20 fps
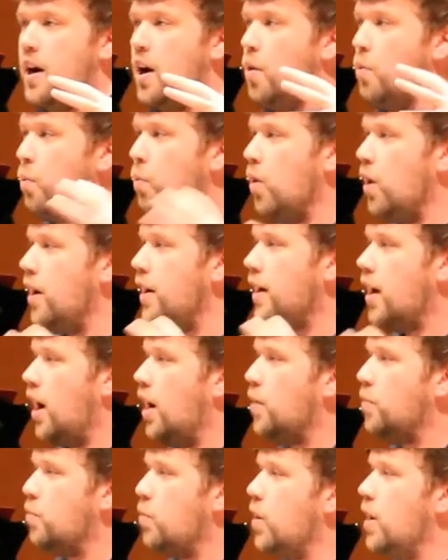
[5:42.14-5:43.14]
one
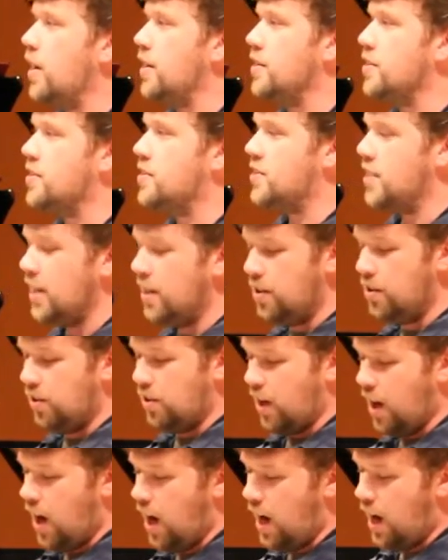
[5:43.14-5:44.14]
on one
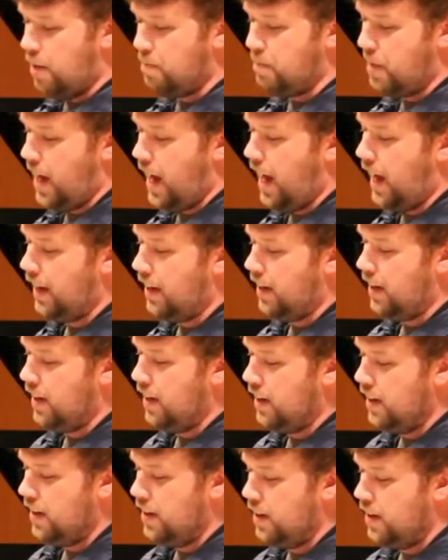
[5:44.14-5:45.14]
single
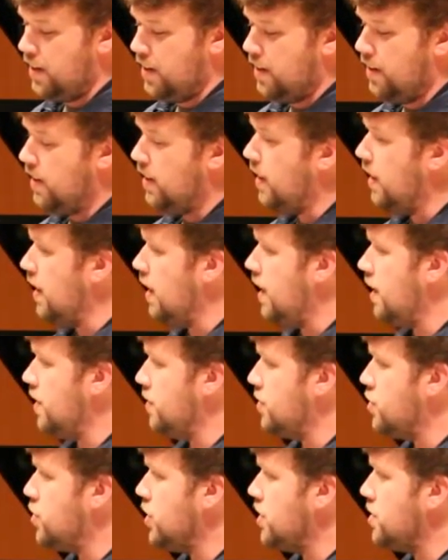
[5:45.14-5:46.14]
combat
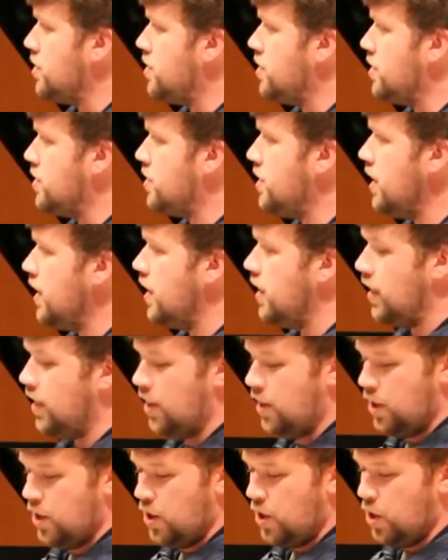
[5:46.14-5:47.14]
uh, just to
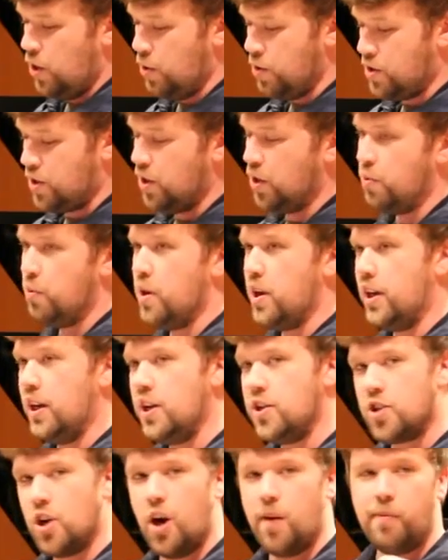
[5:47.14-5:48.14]
see who was going to win.
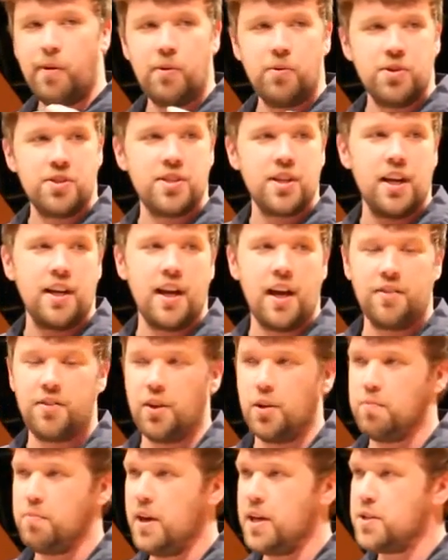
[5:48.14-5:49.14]
Each army would send out
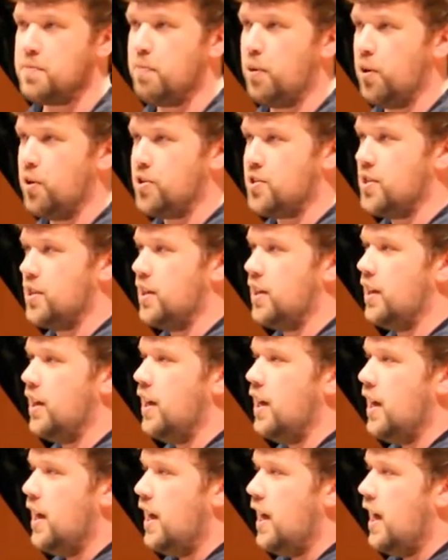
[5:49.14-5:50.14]
their best person
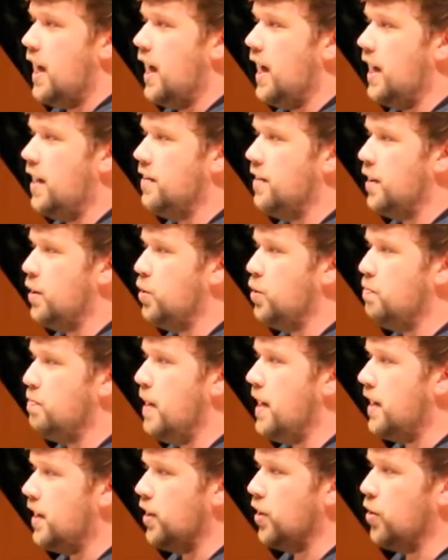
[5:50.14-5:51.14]
and they would
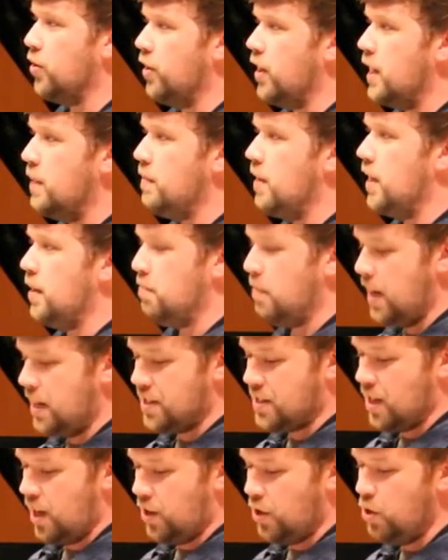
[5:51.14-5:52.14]
make an agreement and
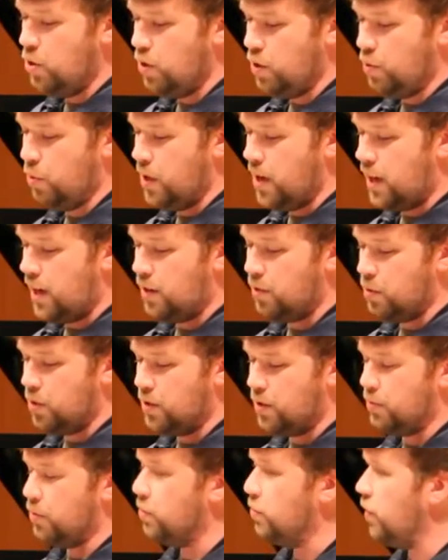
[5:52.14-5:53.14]
based on who would win
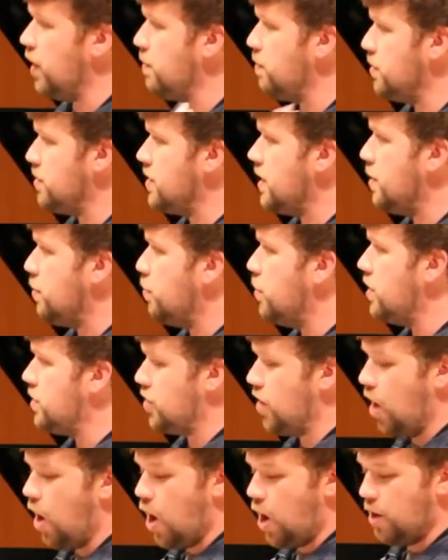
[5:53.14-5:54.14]
would represent
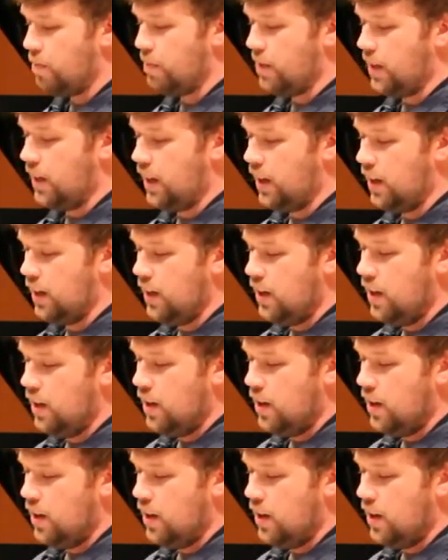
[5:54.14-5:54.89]
which army